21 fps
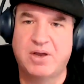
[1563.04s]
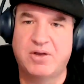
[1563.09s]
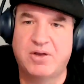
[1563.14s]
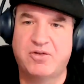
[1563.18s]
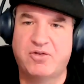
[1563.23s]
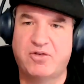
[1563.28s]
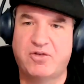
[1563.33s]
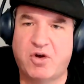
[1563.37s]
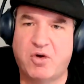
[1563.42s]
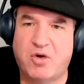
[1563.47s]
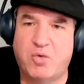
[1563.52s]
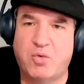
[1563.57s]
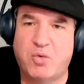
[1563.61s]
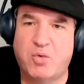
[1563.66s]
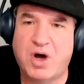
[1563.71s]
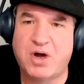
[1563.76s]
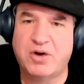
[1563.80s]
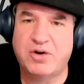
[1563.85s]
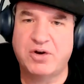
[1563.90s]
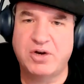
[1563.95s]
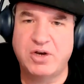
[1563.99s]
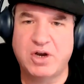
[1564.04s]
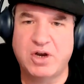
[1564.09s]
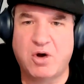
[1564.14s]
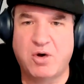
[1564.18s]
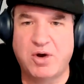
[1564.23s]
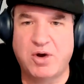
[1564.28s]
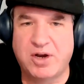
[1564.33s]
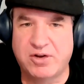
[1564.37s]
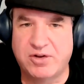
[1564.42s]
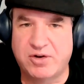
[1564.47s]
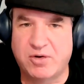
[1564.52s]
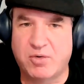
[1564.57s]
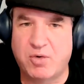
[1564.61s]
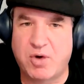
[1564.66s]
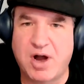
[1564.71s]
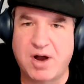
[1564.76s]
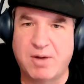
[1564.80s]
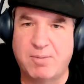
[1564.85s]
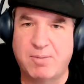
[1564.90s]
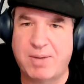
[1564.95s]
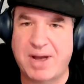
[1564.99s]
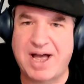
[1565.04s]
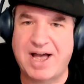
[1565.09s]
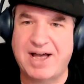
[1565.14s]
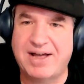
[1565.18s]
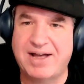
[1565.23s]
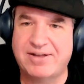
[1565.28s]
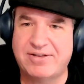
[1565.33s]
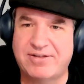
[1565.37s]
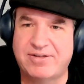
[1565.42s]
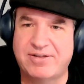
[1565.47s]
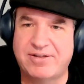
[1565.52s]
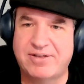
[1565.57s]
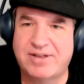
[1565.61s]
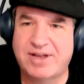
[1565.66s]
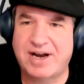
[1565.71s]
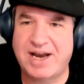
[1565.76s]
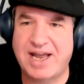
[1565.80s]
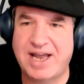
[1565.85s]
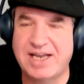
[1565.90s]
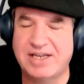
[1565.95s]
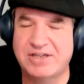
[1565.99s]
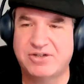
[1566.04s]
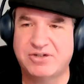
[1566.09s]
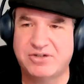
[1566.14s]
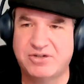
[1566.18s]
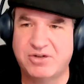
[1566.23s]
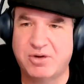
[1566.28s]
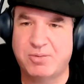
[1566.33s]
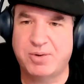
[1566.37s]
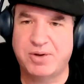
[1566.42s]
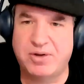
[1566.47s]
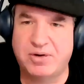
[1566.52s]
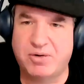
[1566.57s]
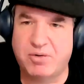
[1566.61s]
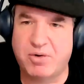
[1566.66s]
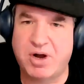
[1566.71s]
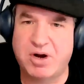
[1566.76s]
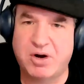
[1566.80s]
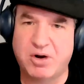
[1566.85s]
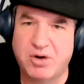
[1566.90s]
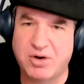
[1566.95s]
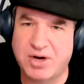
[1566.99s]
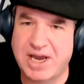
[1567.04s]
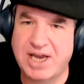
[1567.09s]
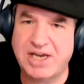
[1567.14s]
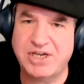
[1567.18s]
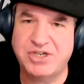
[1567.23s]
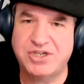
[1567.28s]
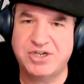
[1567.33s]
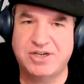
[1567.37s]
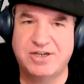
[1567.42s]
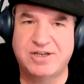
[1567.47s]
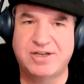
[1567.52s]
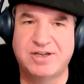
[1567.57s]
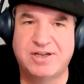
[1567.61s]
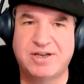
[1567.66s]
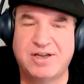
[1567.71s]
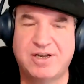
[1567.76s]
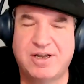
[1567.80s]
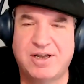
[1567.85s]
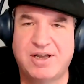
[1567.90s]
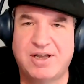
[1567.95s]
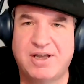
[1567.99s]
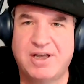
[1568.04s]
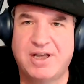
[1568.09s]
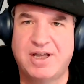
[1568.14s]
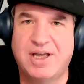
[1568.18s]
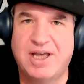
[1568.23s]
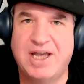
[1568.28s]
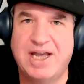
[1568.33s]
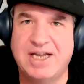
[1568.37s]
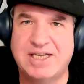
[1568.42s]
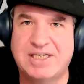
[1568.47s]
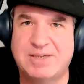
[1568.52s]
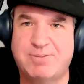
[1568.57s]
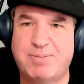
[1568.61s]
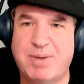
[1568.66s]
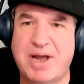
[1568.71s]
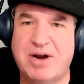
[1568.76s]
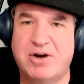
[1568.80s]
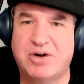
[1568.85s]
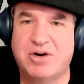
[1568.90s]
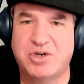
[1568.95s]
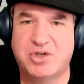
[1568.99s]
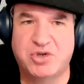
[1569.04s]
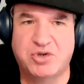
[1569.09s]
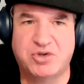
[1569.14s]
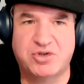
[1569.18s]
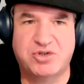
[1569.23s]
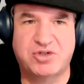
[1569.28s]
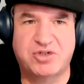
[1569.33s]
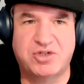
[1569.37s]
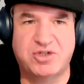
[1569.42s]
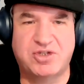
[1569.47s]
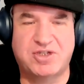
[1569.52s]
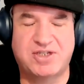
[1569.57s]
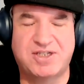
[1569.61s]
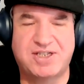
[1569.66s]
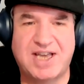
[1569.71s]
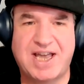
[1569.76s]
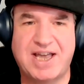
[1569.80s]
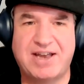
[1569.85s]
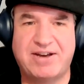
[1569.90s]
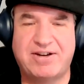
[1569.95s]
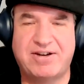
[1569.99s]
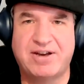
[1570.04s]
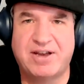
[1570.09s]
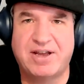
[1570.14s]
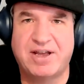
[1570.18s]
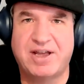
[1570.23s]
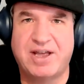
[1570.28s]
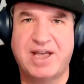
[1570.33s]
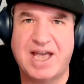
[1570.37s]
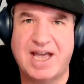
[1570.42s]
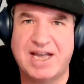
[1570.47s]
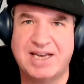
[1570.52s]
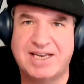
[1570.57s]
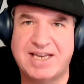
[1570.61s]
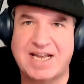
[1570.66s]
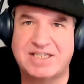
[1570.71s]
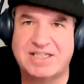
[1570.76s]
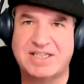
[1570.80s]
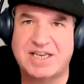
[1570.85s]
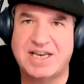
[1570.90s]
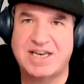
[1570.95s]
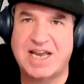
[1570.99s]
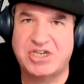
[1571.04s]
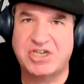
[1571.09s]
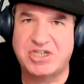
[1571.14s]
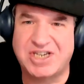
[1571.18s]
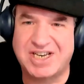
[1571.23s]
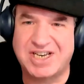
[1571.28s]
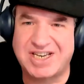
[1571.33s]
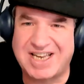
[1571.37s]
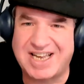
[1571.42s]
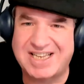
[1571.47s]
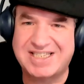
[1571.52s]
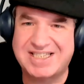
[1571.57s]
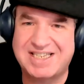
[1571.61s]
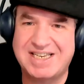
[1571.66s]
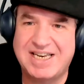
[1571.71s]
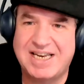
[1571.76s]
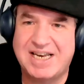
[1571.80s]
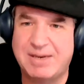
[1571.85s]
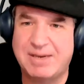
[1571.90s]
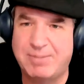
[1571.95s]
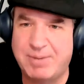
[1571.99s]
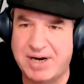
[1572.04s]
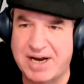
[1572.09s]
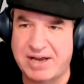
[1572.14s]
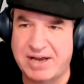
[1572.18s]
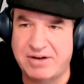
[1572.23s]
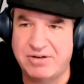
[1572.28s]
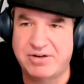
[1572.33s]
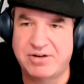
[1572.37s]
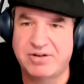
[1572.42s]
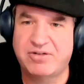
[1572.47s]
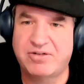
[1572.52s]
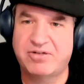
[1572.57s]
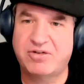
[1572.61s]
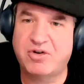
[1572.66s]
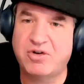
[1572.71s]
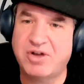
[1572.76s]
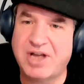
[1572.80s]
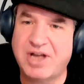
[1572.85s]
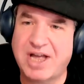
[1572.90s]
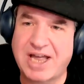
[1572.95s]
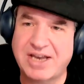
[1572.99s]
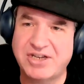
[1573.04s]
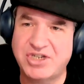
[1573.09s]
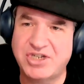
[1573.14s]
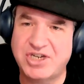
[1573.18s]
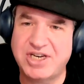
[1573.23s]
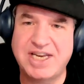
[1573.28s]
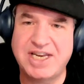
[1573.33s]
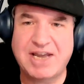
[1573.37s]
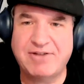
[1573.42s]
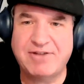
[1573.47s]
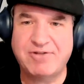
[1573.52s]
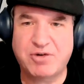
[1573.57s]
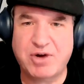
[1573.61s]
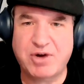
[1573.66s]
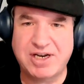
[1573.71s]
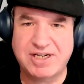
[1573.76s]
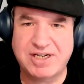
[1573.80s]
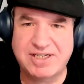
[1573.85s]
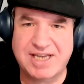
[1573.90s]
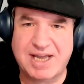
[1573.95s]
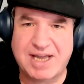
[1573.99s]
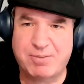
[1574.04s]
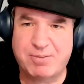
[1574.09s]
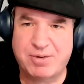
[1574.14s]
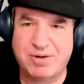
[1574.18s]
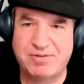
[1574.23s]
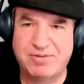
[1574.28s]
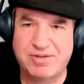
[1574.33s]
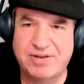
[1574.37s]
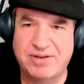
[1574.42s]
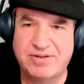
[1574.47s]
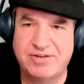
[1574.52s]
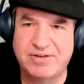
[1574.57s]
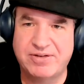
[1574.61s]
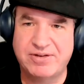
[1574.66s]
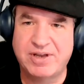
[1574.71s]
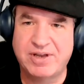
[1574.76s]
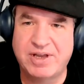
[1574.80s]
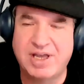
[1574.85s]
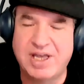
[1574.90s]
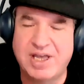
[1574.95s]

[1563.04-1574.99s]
So rather than going on the wrong path that ends us up in the wrong location, it's better just to set a destination that's a little bit out. So, and Janine gave a great example of this.